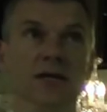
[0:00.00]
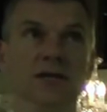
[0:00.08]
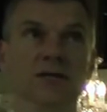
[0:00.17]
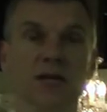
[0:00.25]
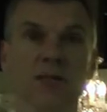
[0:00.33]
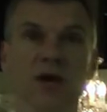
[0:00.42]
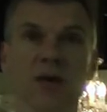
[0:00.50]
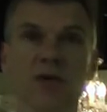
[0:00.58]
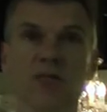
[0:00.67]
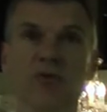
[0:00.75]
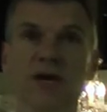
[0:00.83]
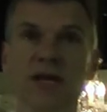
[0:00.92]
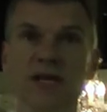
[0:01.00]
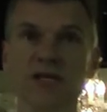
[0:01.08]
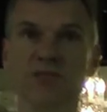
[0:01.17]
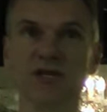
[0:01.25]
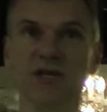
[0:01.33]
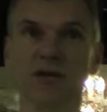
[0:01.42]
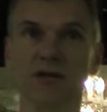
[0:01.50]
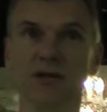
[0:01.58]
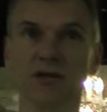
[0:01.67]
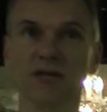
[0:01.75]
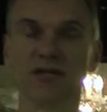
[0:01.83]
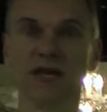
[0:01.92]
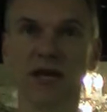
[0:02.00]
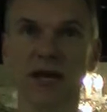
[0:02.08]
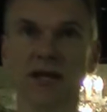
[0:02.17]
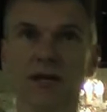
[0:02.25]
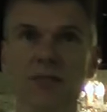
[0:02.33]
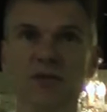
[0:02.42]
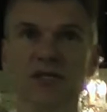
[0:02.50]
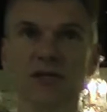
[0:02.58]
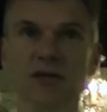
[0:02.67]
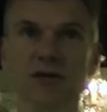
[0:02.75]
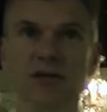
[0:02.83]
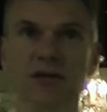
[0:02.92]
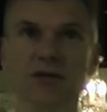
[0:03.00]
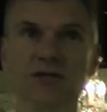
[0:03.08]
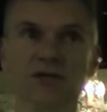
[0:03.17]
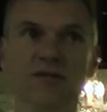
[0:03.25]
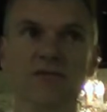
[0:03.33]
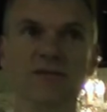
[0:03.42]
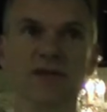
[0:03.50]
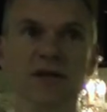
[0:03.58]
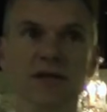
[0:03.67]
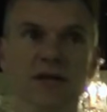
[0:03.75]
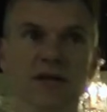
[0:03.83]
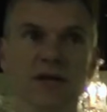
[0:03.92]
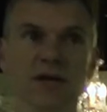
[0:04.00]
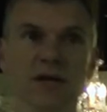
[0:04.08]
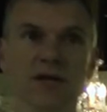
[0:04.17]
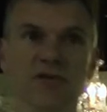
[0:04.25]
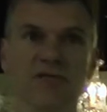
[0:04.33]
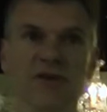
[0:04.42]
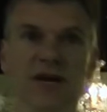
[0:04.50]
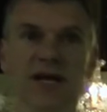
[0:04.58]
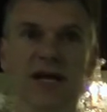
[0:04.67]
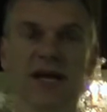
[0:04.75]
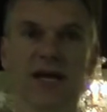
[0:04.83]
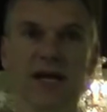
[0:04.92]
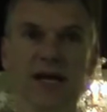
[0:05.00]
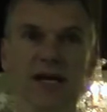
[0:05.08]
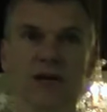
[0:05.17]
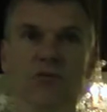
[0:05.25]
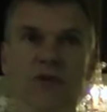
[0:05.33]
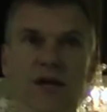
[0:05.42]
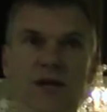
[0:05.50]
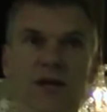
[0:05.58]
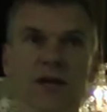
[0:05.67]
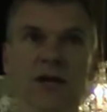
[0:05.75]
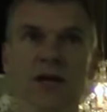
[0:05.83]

so to be able to bring these materials together, the materials of the kind of refined archaic with